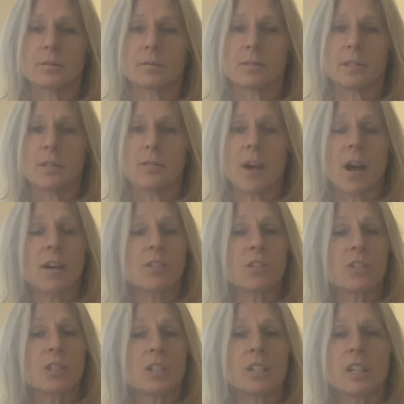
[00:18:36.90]
Enough
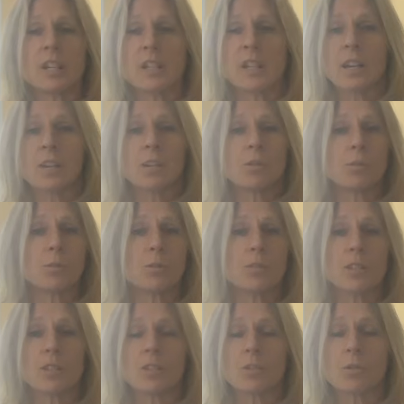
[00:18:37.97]
oxygen in there to move
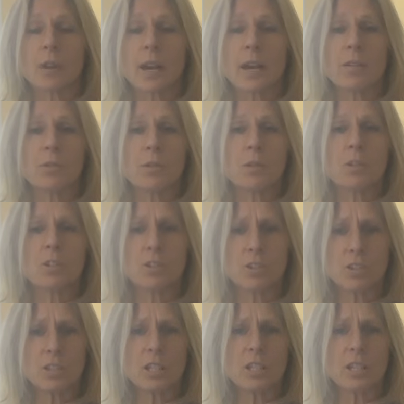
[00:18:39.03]
things around. We want to
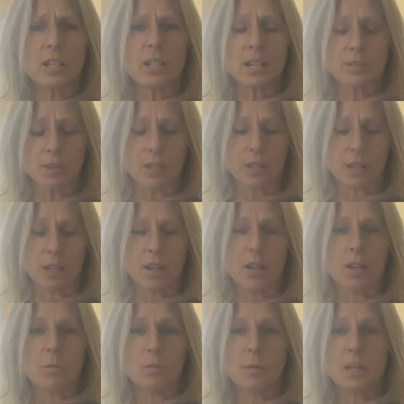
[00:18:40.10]
circulate everything.
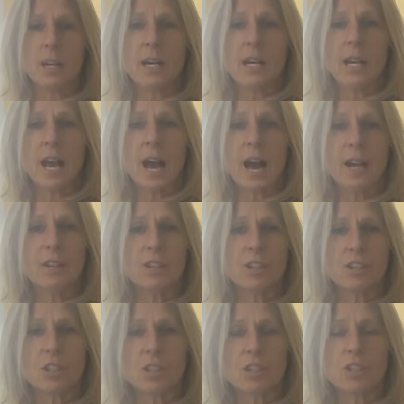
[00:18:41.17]
Blood,
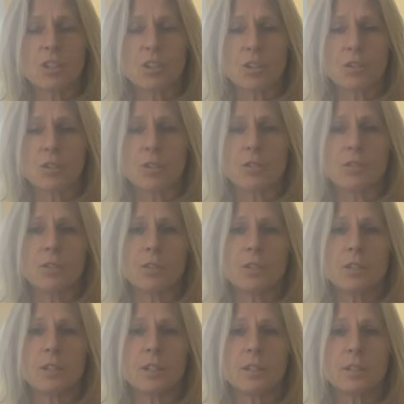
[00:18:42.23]
oxygen, synovial
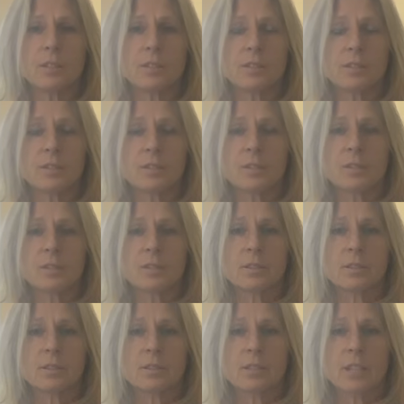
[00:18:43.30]
fluid.
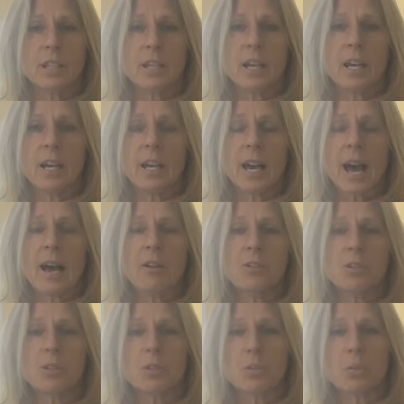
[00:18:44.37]
It's like a
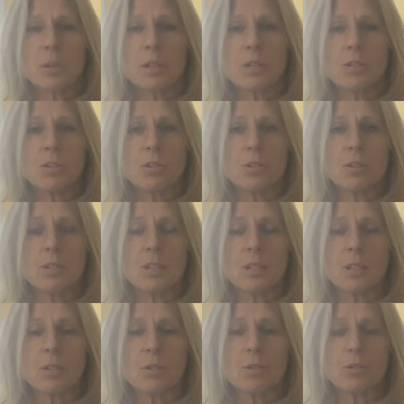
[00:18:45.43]
house with the windows are always
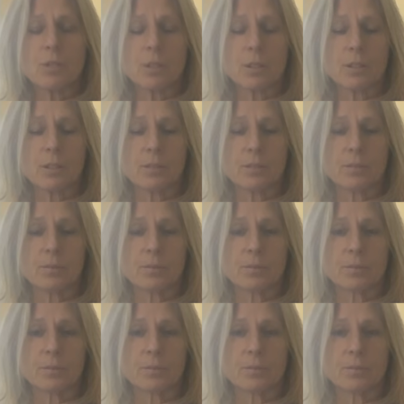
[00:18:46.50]
closed.
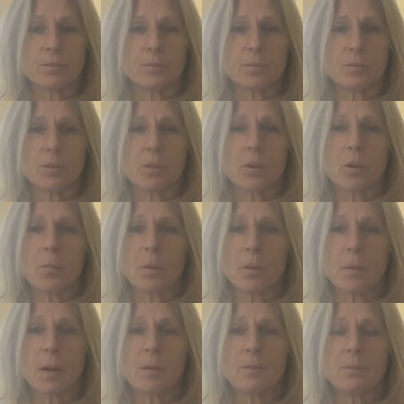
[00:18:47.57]
We want to open
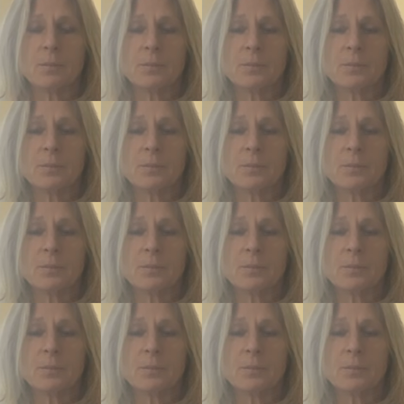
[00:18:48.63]
them up.